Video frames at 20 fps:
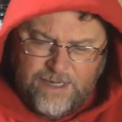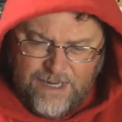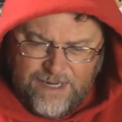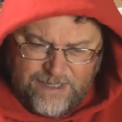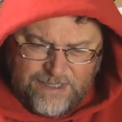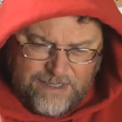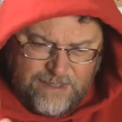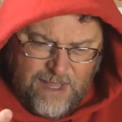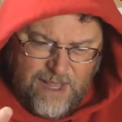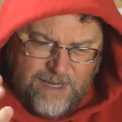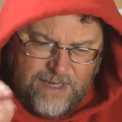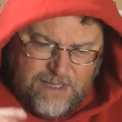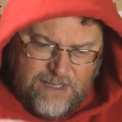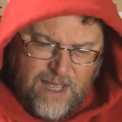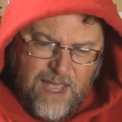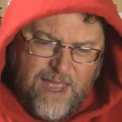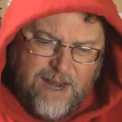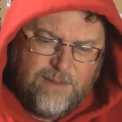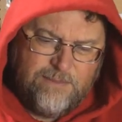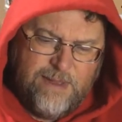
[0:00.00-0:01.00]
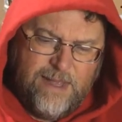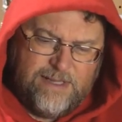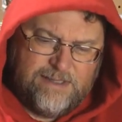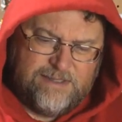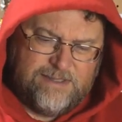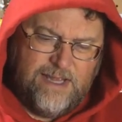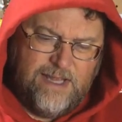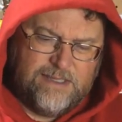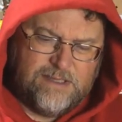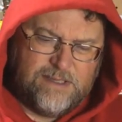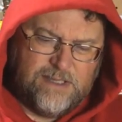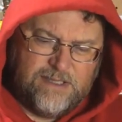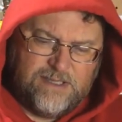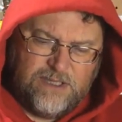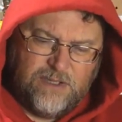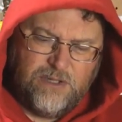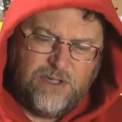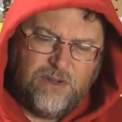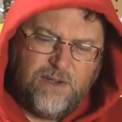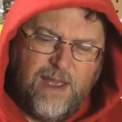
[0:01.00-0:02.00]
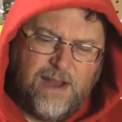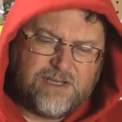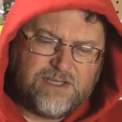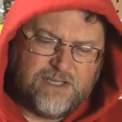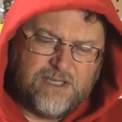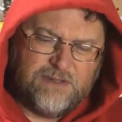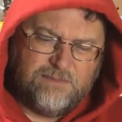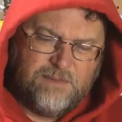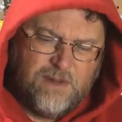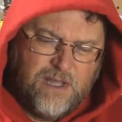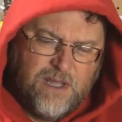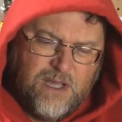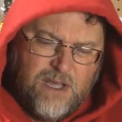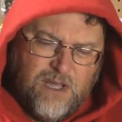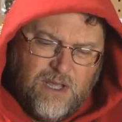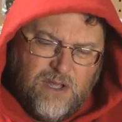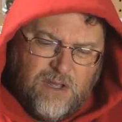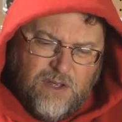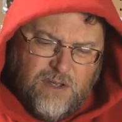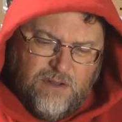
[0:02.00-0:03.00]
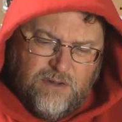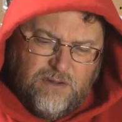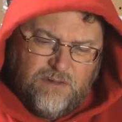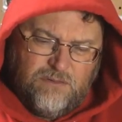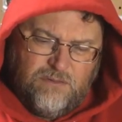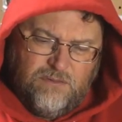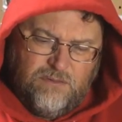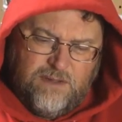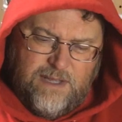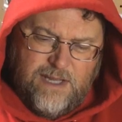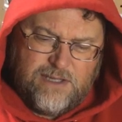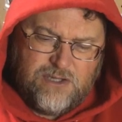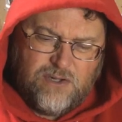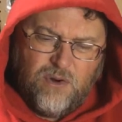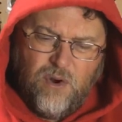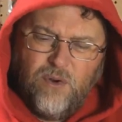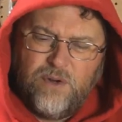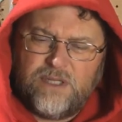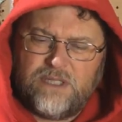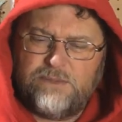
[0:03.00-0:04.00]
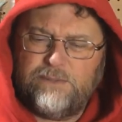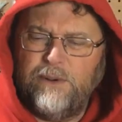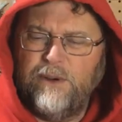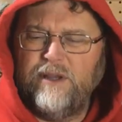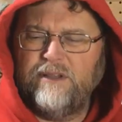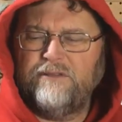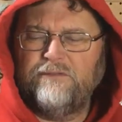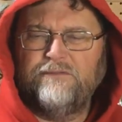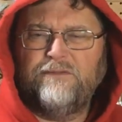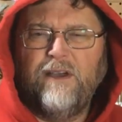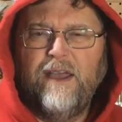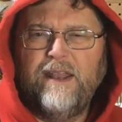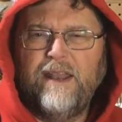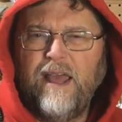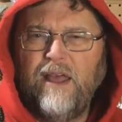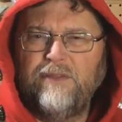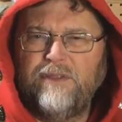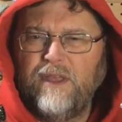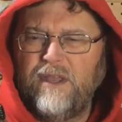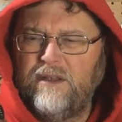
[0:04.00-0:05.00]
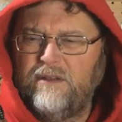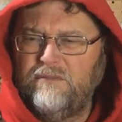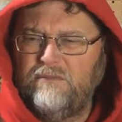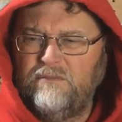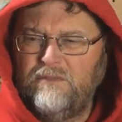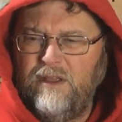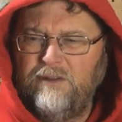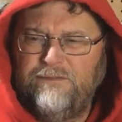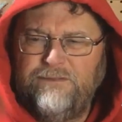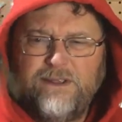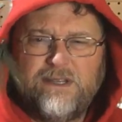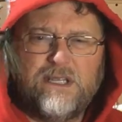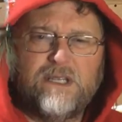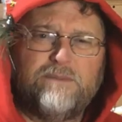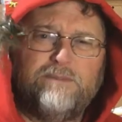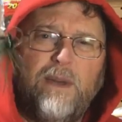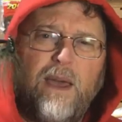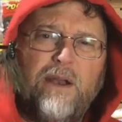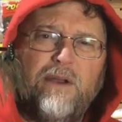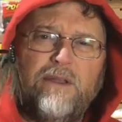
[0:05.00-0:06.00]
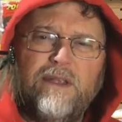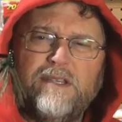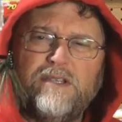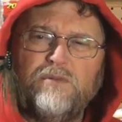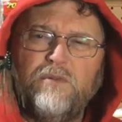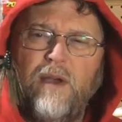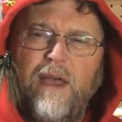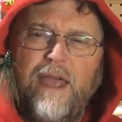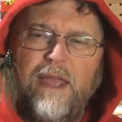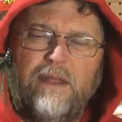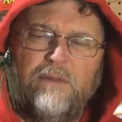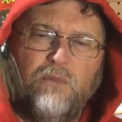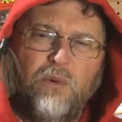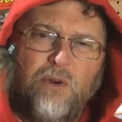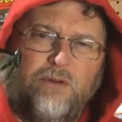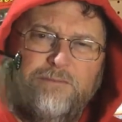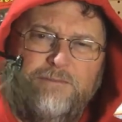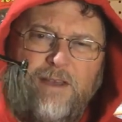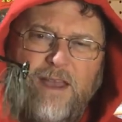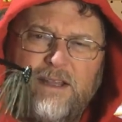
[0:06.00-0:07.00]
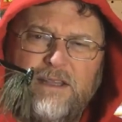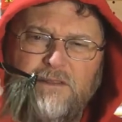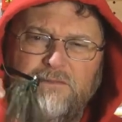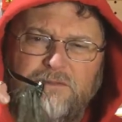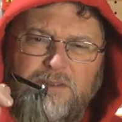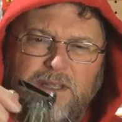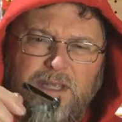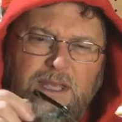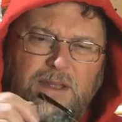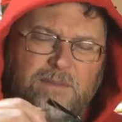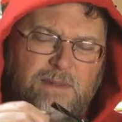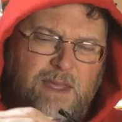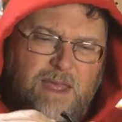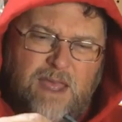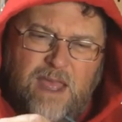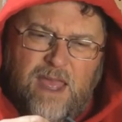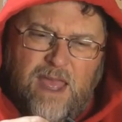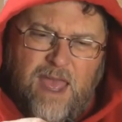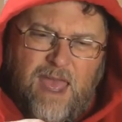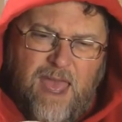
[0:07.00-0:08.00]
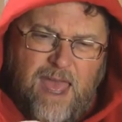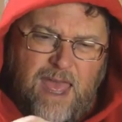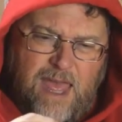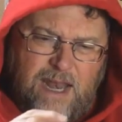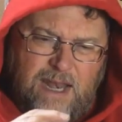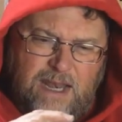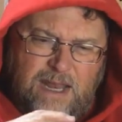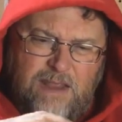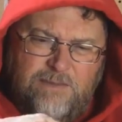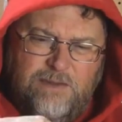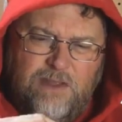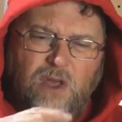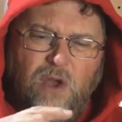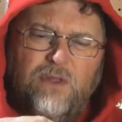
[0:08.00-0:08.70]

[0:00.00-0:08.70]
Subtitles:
it, and it kind of makes sense until you actually get your own experience and find out that it fishes better this way, more effectively. And even